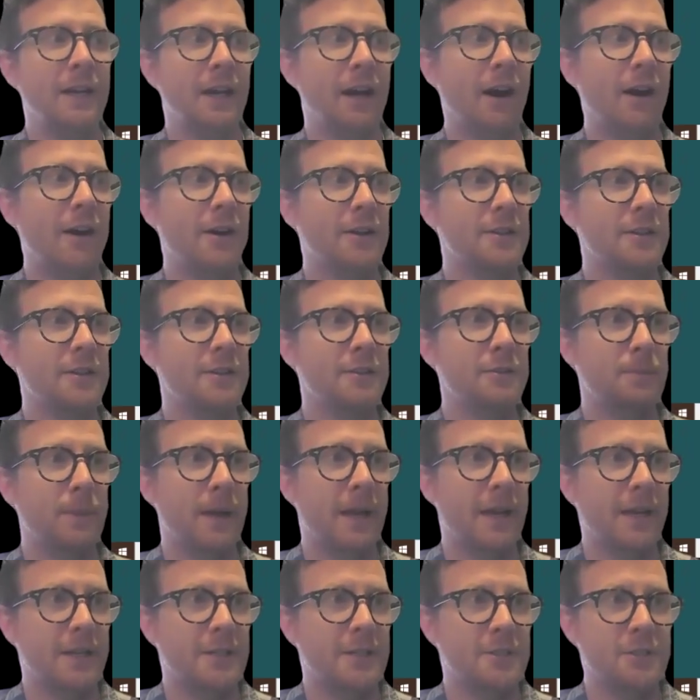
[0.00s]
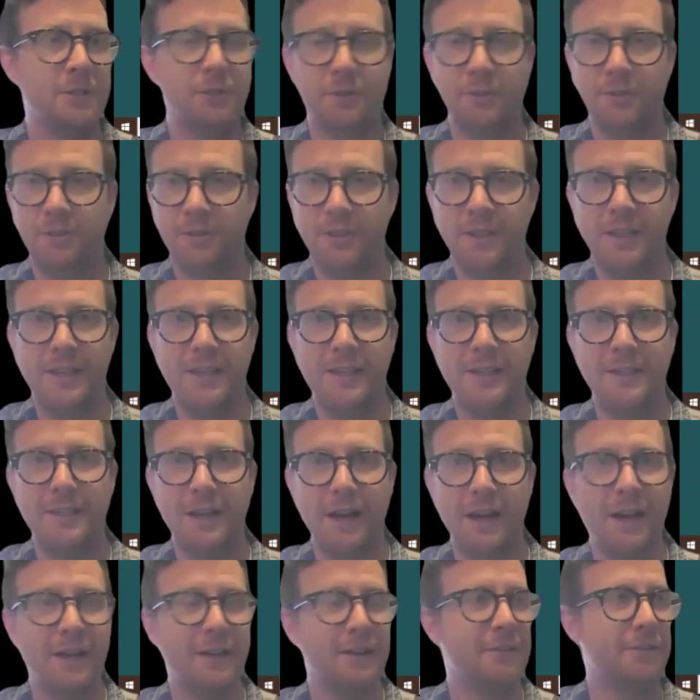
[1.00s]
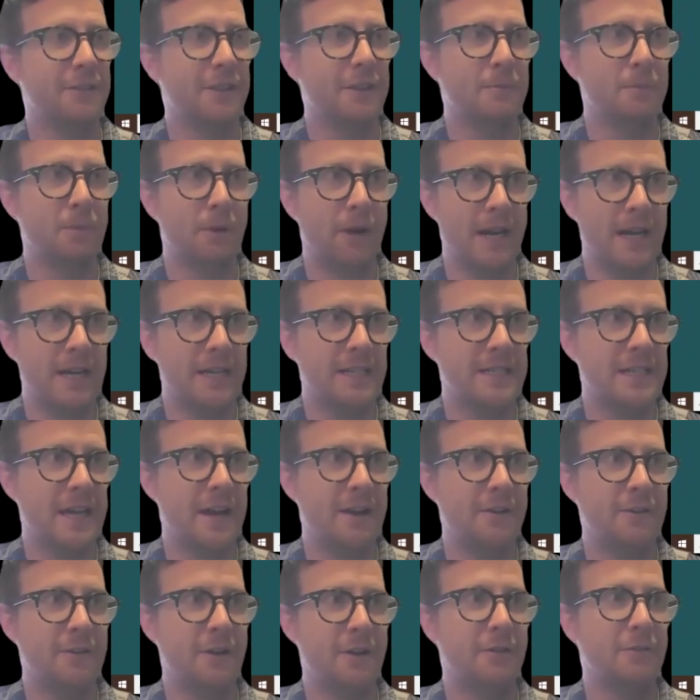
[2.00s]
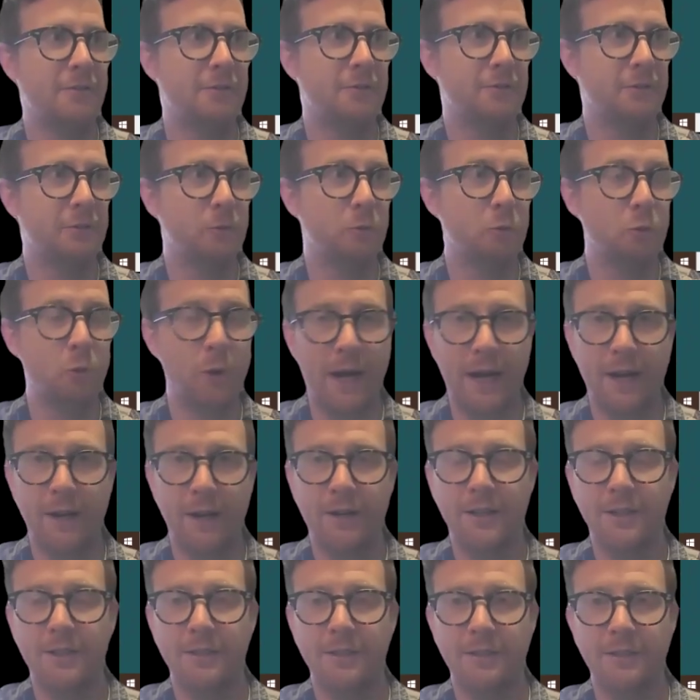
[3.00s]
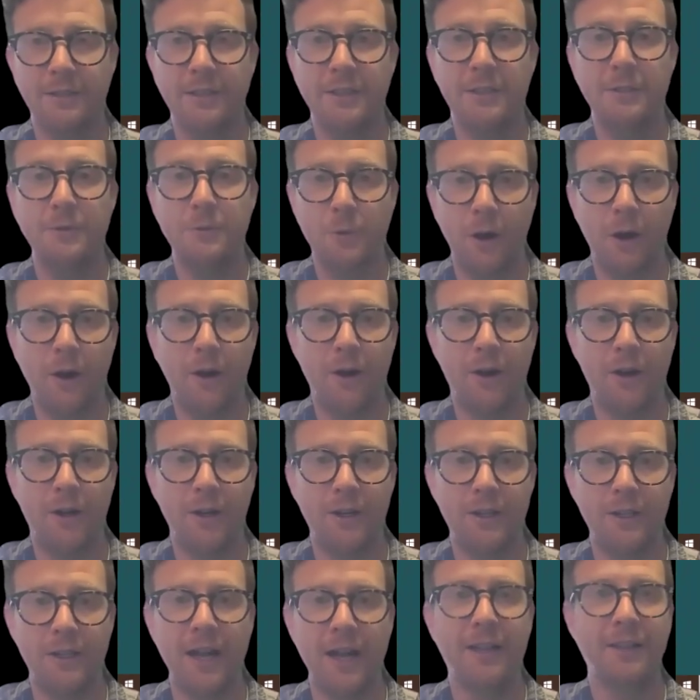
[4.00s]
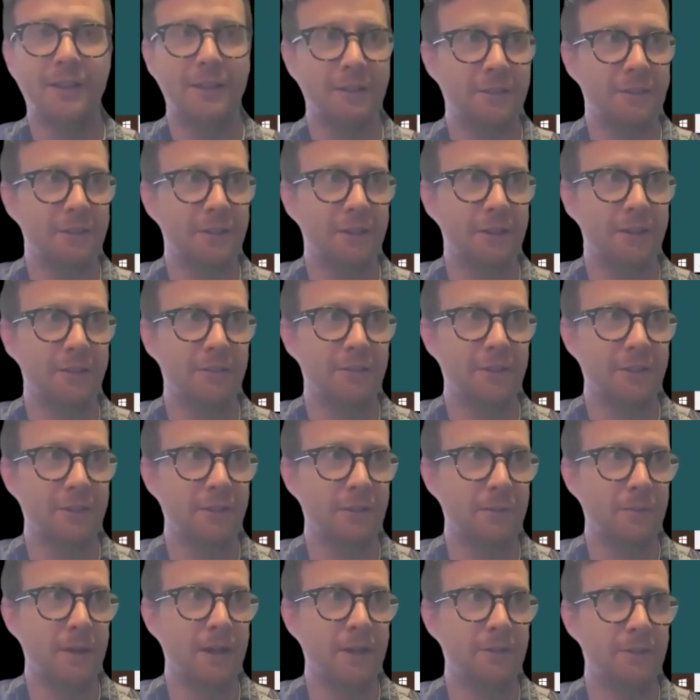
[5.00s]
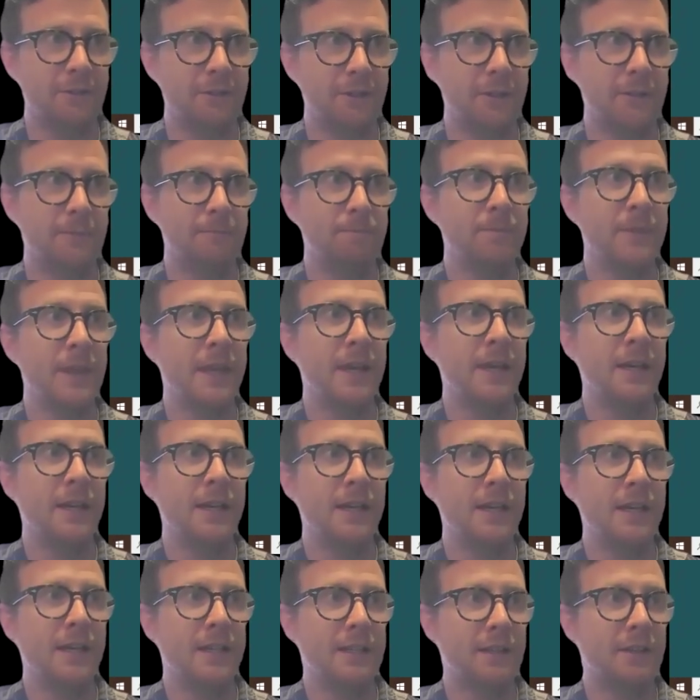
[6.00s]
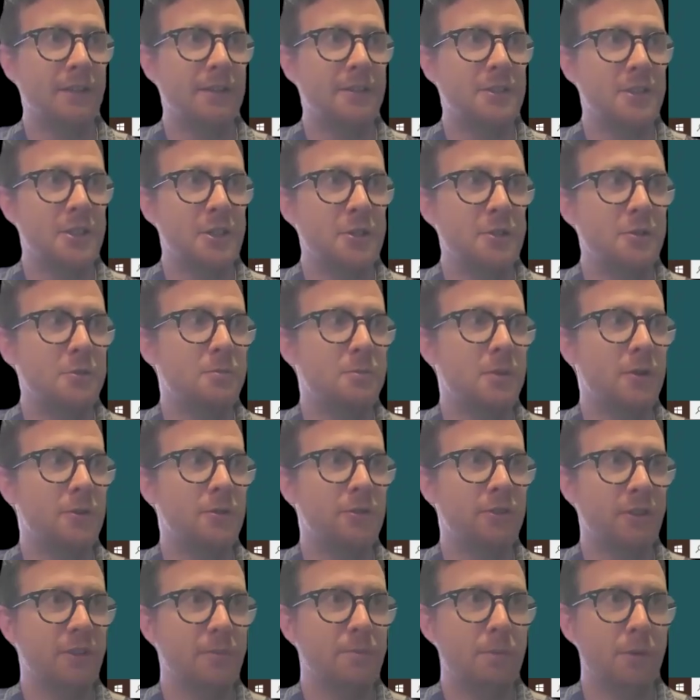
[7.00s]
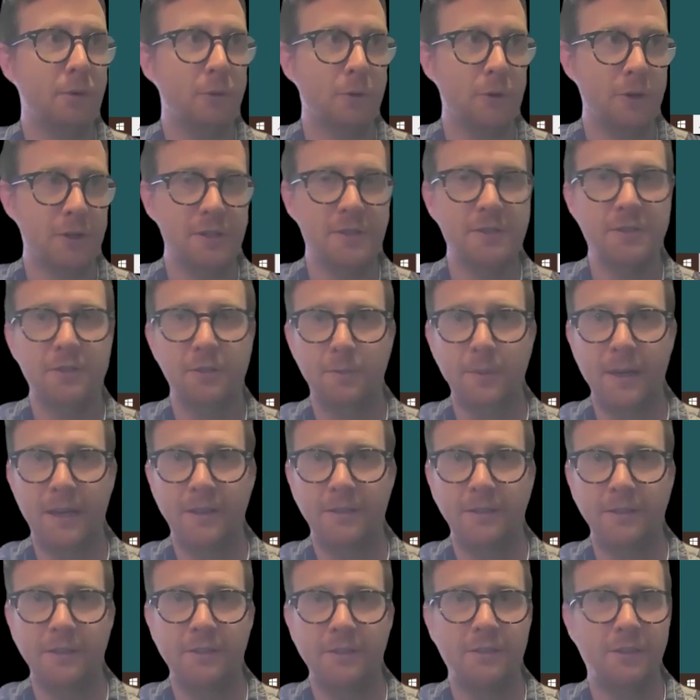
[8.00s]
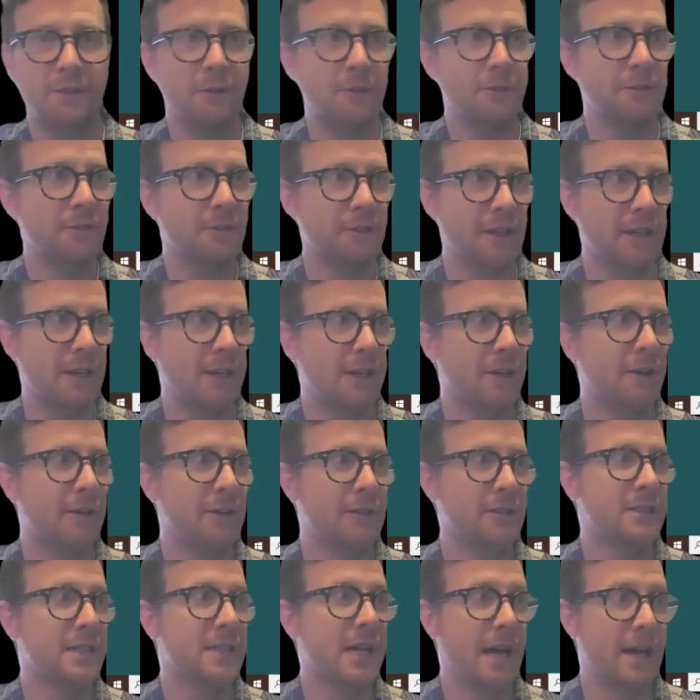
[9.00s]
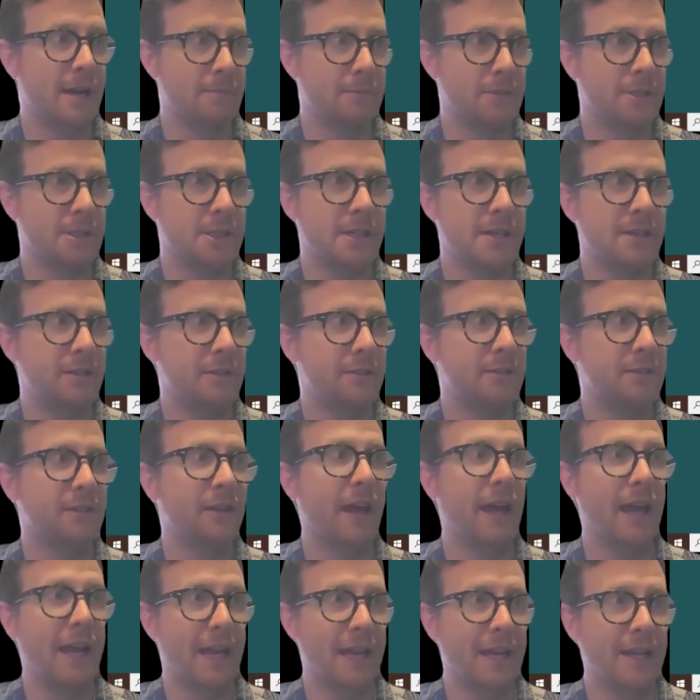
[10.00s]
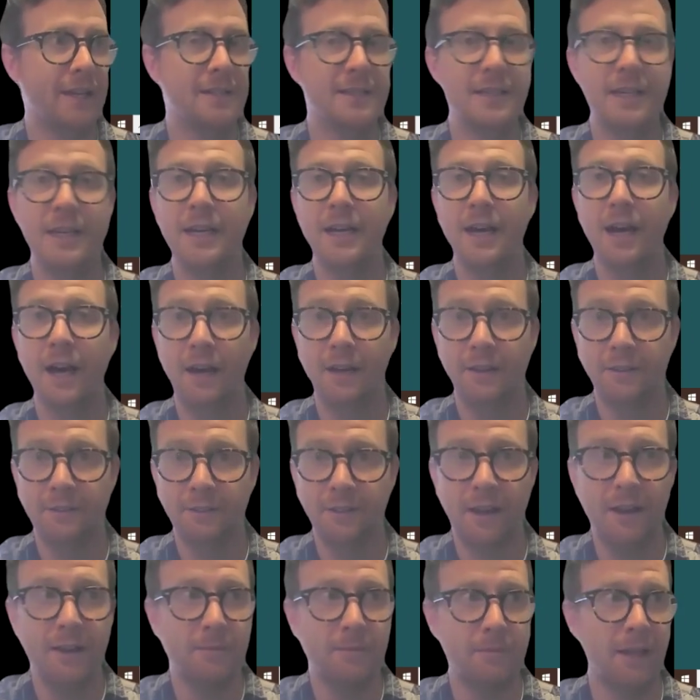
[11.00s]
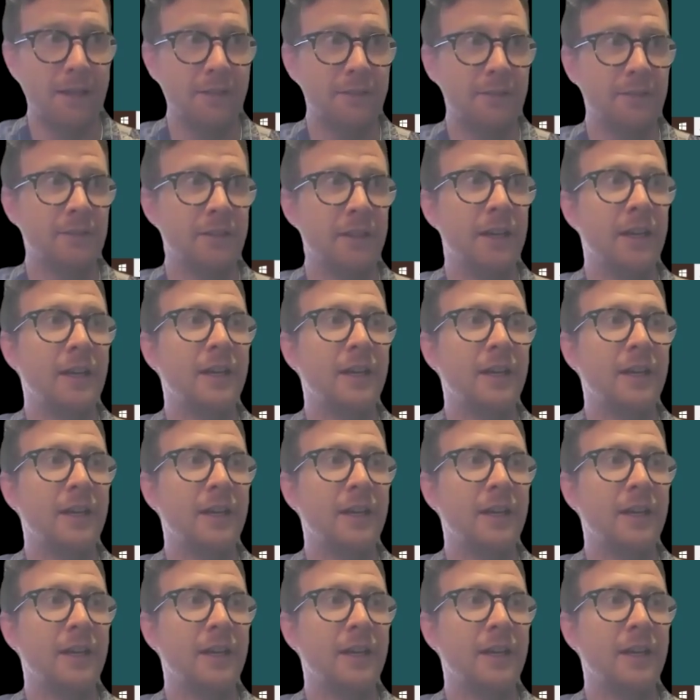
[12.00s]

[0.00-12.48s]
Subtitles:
On this page, you'll see kind of the breakdown of where you are at the start of a semester. The two most important spaces you'll see are timesheets and assignments.